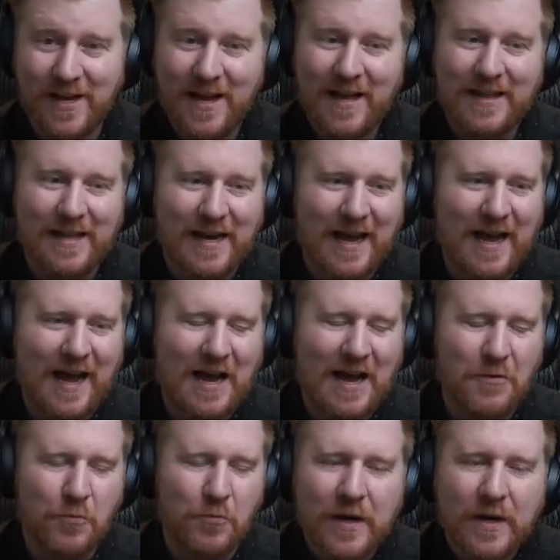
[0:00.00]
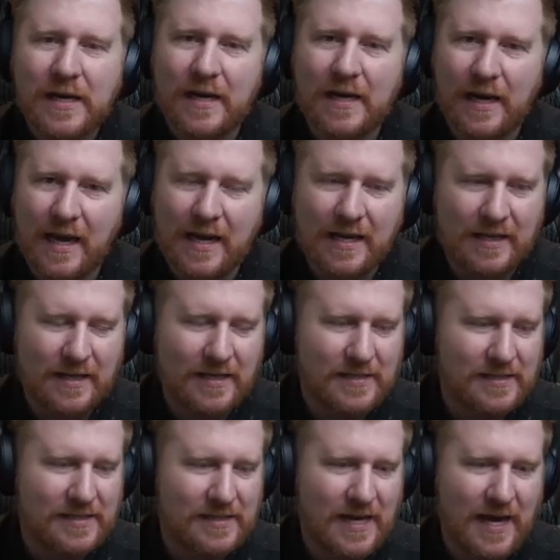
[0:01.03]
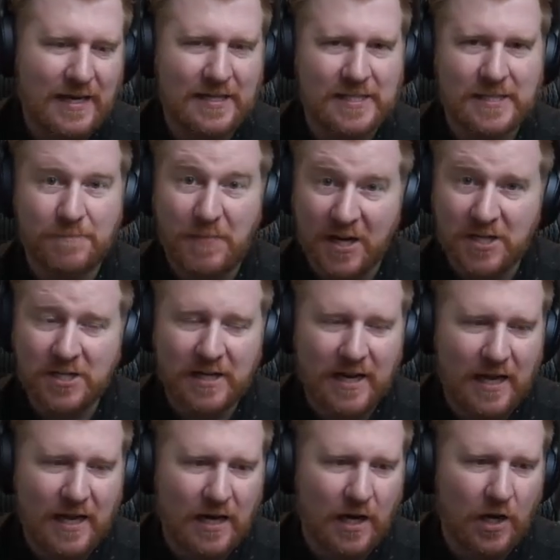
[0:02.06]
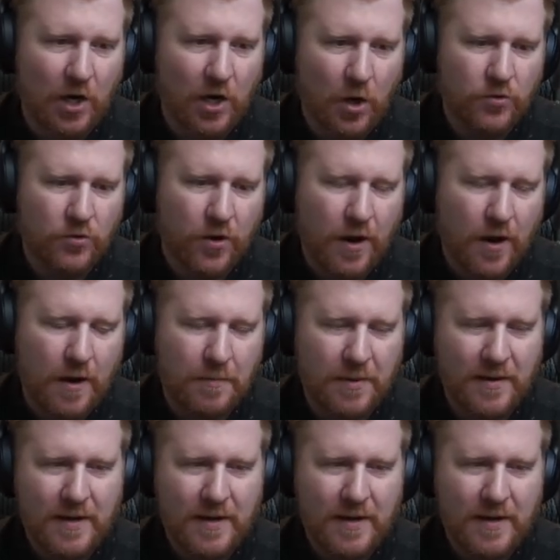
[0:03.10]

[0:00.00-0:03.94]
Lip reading: that I really like in this set, especially at a low drop.